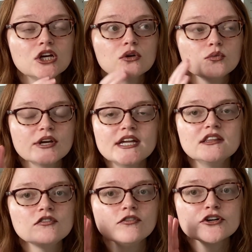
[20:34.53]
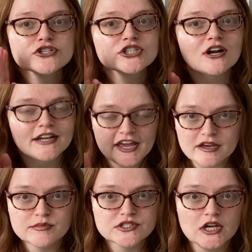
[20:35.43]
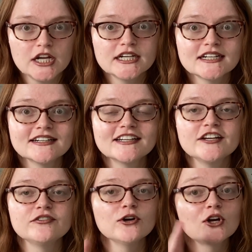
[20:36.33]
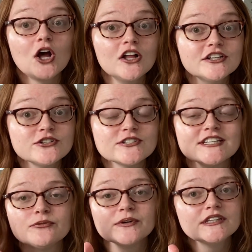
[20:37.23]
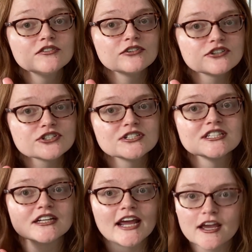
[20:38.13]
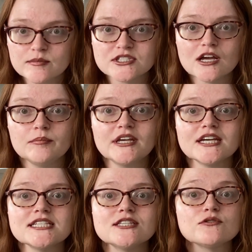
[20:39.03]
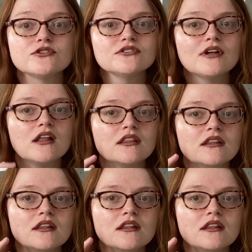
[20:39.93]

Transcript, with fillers: Read the version on Amazon. If you're at all interested, read the versions on Amazon, because those are,